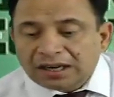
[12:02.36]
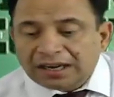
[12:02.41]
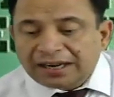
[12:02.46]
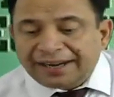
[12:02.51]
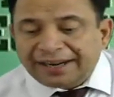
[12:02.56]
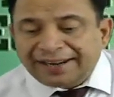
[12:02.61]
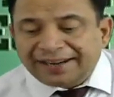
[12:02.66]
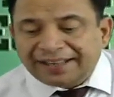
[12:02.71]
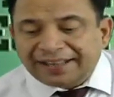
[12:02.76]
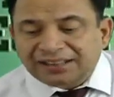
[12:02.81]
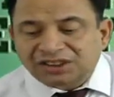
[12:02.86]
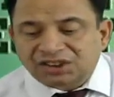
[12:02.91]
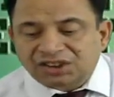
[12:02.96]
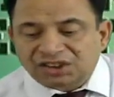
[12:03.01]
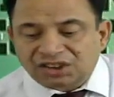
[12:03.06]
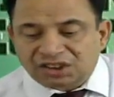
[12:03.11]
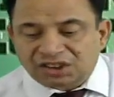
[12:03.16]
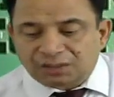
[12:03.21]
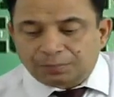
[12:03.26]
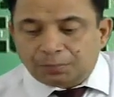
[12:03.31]

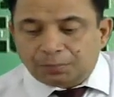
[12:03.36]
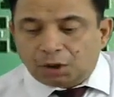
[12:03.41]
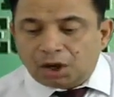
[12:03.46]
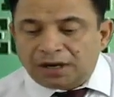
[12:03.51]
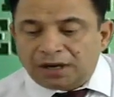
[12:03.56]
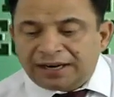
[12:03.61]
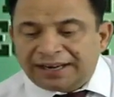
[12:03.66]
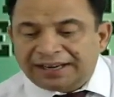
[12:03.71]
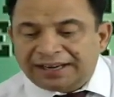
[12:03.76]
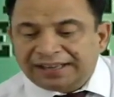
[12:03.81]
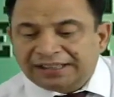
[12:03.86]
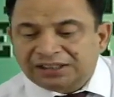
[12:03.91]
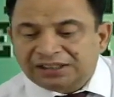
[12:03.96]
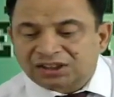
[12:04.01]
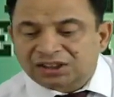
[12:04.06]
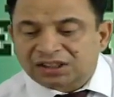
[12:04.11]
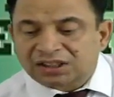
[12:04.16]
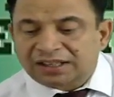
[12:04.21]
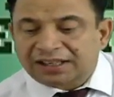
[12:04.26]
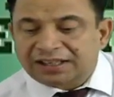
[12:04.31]
indenture? Bond
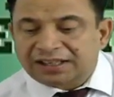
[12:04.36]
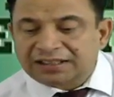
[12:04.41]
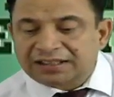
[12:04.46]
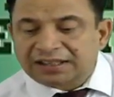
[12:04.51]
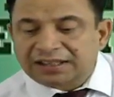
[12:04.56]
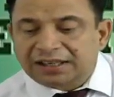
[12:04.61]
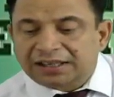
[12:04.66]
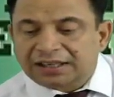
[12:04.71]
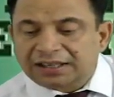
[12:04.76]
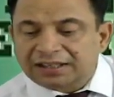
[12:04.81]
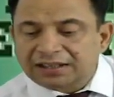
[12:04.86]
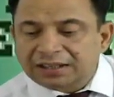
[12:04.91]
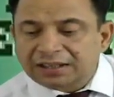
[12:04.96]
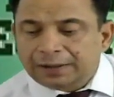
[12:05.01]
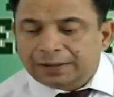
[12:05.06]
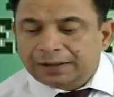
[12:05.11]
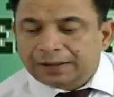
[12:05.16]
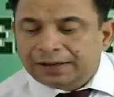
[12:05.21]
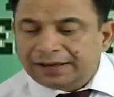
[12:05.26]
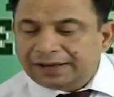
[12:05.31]
indenture, it
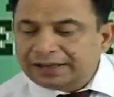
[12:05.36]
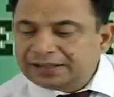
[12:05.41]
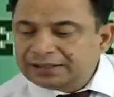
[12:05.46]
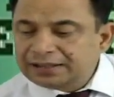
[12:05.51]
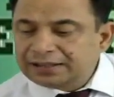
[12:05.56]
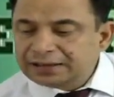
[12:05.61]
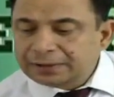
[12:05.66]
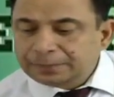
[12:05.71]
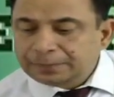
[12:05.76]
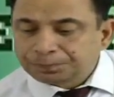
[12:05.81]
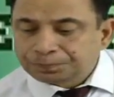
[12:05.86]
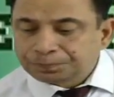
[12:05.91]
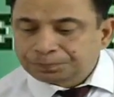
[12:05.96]
is